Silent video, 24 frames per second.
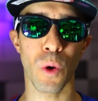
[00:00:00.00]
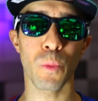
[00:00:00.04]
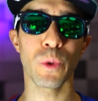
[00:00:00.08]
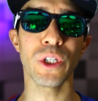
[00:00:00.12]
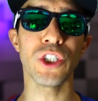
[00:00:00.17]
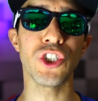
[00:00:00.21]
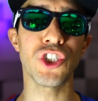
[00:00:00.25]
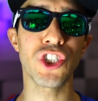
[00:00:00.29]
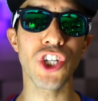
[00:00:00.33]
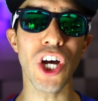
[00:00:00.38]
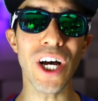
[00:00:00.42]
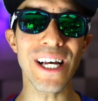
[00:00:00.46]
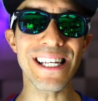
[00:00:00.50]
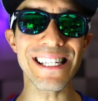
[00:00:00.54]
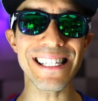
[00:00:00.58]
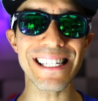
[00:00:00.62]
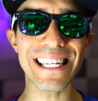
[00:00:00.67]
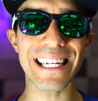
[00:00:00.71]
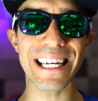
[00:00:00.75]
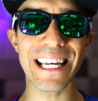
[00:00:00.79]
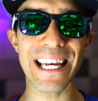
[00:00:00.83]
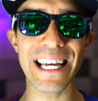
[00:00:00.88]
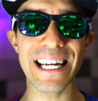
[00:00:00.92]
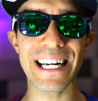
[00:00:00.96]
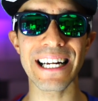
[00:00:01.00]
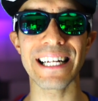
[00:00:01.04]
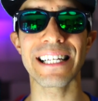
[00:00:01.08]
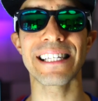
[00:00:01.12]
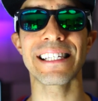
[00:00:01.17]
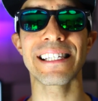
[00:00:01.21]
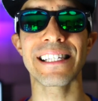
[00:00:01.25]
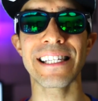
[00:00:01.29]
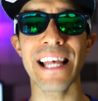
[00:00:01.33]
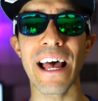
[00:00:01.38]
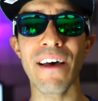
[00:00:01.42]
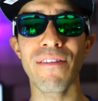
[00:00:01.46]
We just hit
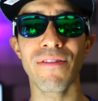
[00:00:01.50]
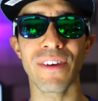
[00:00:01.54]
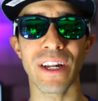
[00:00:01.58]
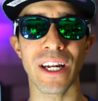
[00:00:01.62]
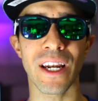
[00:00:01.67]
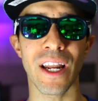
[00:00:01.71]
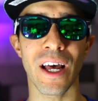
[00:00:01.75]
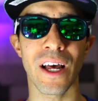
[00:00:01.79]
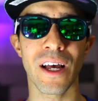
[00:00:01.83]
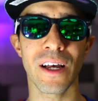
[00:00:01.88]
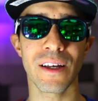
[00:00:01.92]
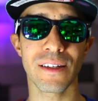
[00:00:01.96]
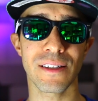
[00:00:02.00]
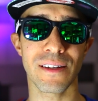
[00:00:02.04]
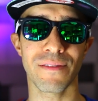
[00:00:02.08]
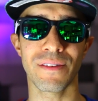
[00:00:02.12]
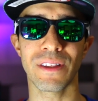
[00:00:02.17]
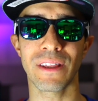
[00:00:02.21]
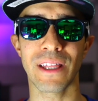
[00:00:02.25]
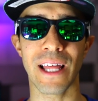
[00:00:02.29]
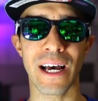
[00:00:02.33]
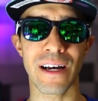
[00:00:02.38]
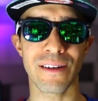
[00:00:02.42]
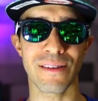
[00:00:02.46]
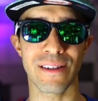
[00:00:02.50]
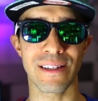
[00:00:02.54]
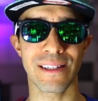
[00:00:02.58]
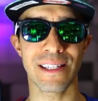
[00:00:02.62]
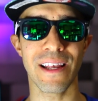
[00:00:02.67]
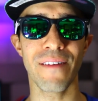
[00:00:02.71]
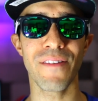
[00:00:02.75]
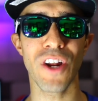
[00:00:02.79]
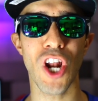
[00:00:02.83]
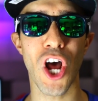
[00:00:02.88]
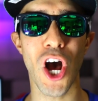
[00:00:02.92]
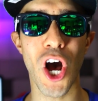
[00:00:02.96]
seven, 7,000,
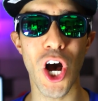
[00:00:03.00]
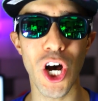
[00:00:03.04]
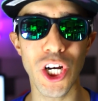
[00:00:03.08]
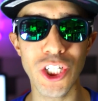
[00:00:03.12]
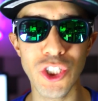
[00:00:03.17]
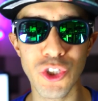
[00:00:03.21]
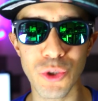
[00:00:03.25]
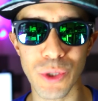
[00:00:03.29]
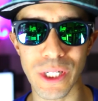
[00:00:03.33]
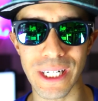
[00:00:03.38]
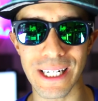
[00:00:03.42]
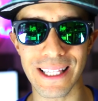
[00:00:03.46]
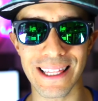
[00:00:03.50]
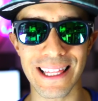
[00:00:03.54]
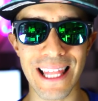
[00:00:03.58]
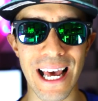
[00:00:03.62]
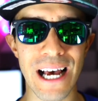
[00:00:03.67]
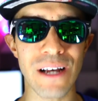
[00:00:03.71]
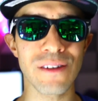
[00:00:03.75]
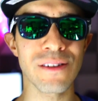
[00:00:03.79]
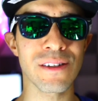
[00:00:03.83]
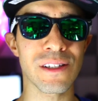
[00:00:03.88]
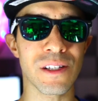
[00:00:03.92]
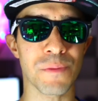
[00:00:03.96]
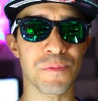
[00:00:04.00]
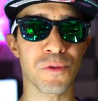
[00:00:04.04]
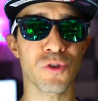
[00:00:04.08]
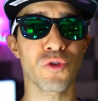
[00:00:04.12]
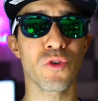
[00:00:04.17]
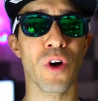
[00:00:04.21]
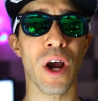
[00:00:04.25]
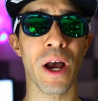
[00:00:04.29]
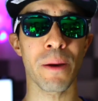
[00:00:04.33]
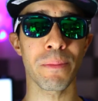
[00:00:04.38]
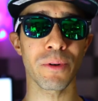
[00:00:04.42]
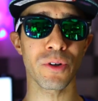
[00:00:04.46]
700,000
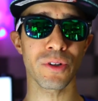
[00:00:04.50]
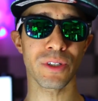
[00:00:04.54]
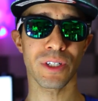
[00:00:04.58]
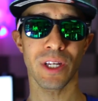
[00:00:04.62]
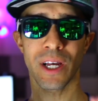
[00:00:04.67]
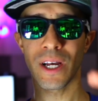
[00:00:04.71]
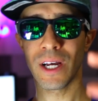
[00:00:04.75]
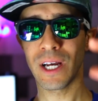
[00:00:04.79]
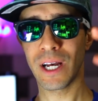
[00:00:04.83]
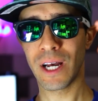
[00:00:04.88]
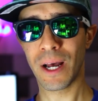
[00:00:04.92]
subscribers.